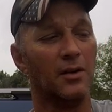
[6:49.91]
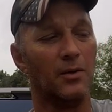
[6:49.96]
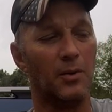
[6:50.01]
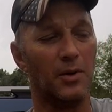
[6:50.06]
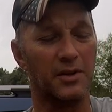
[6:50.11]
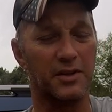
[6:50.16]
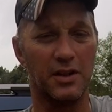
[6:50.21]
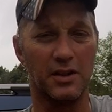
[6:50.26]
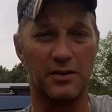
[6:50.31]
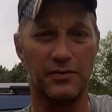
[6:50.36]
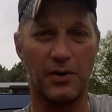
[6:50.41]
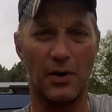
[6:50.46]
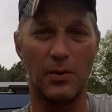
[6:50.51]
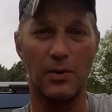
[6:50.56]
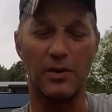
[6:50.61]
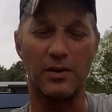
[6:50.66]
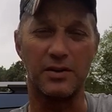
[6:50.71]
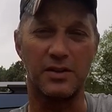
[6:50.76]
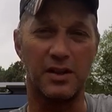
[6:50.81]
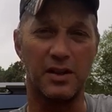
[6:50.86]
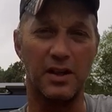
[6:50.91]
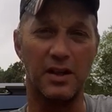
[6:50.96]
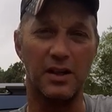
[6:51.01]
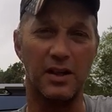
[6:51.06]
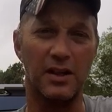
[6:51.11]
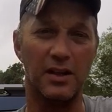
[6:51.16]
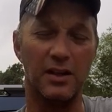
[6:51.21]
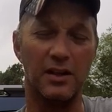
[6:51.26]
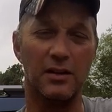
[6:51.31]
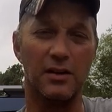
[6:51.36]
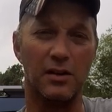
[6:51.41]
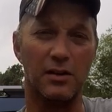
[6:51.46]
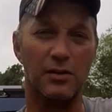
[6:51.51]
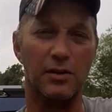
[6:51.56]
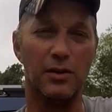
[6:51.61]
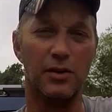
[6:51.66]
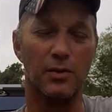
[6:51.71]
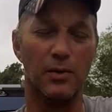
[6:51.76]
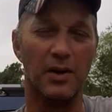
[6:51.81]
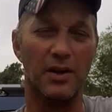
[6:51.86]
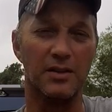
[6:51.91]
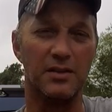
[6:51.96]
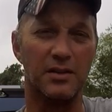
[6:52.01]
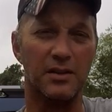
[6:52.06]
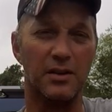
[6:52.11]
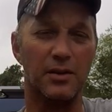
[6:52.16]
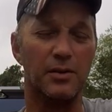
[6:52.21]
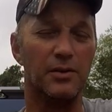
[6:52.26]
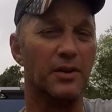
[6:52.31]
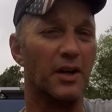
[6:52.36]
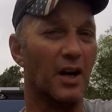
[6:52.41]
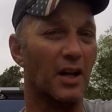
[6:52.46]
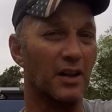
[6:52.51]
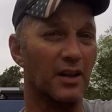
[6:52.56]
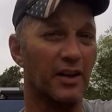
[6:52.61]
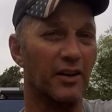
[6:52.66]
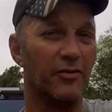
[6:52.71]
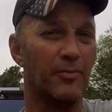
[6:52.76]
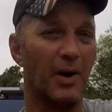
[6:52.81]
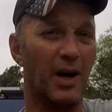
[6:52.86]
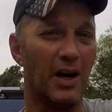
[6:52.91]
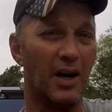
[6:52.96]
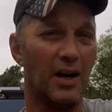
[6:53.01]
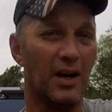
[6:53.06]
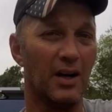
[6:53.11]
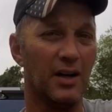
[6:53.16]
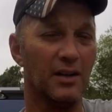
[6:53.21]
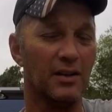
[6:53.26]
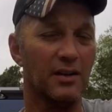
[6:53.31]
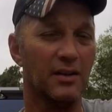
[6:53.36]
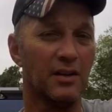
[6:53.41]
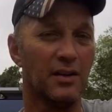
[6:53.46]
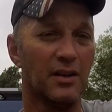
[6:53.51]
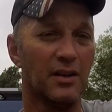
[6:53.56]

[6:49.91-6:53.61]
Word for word: What that's for is to get any of the glue residue that I left behind.